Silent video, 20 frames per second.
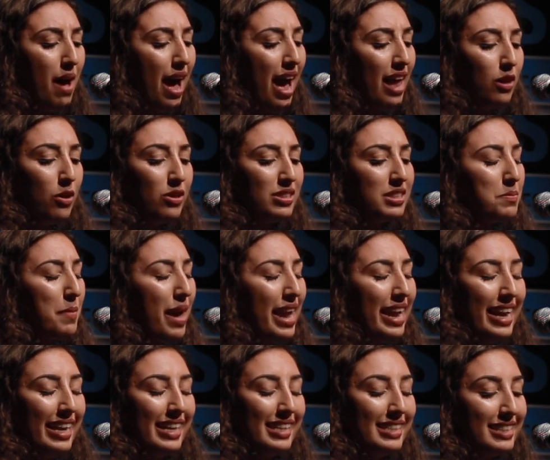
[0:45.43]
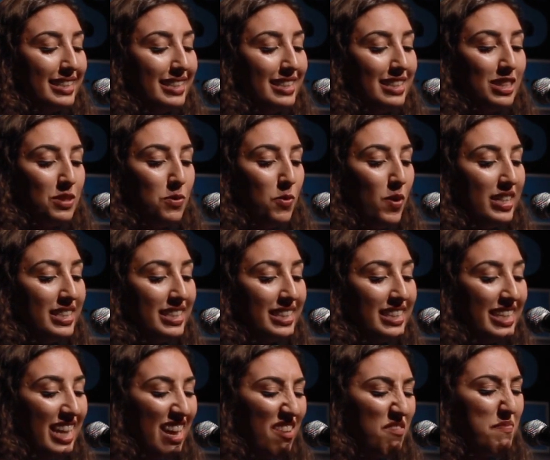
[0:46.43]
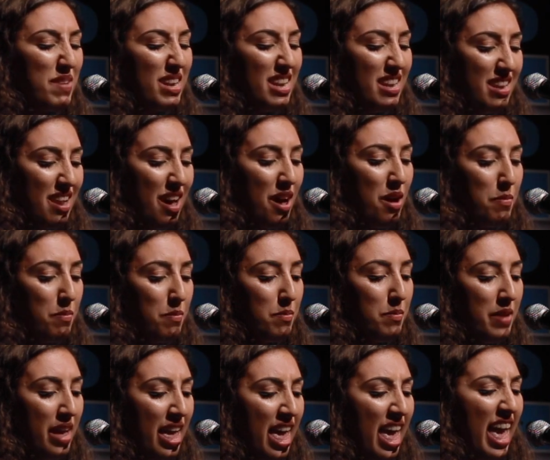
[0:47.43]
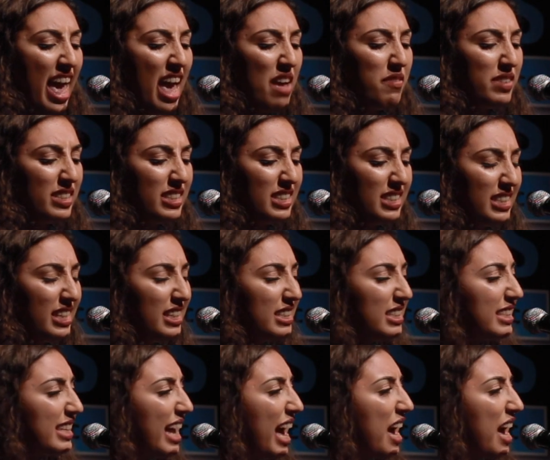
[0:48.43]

I lost my innocence once and I've been numb ever since.